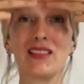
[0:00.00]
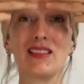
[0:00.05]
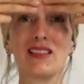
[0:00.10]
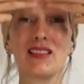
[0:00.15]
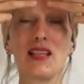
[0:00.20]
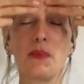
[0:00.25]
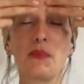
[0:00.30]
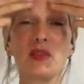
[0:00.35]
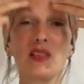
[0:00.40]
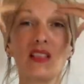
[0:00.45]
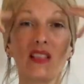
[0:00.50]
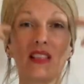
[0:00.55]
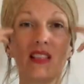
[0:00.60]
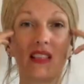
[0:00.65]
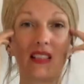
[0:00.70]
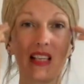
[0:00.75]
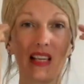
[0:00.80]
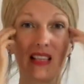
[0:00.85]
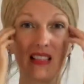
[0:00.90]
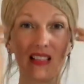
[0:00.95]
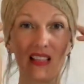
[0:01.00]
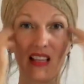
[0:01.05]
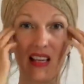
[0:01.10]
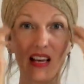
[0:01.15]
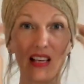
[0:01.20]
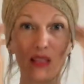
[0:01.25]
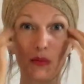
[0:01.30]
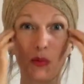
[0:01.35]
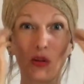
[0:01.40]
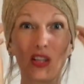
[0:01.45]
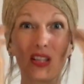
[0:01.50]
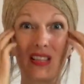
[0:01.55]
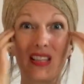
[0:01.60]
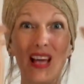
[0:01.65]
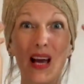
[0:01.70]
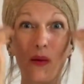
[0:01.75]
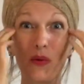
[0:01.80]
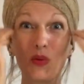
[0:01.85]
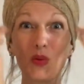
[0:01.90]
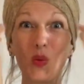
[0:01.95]
Up into the sides of the eyes, because
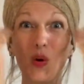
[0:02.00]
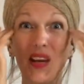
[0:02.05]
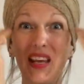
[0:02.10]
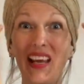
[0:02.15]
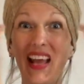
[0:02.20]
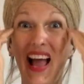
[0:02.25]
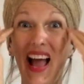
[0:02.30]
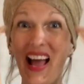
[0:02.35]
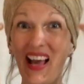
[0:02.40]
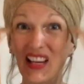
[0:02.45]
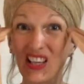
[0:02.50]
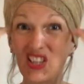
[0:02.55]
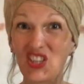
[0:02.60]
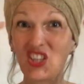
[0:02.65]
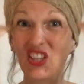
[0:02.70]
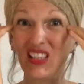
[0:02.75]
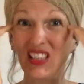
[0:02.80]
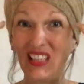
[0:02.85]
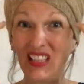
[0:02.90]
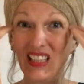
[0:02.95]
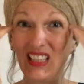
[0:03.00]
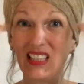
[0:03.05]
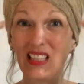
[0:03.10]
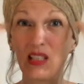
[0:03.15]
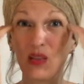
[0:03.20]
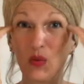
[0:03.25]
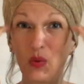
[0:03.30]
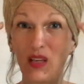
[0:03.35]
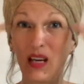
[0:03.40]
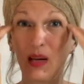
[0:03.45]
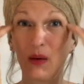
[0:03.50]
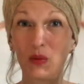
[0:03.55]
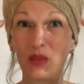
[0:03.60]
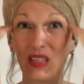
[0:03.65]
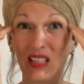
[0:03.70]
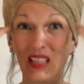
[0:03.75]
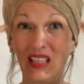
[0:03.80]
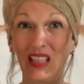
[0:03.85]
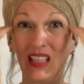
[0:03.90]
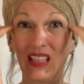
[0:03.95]
that was what I actually needed when I was
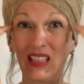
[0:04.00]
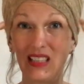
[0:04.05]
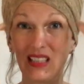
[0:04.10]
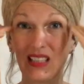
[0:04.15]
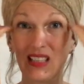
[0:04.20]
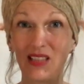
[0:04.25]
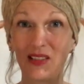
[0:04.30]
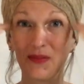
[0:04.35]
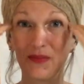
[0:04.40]
a kid.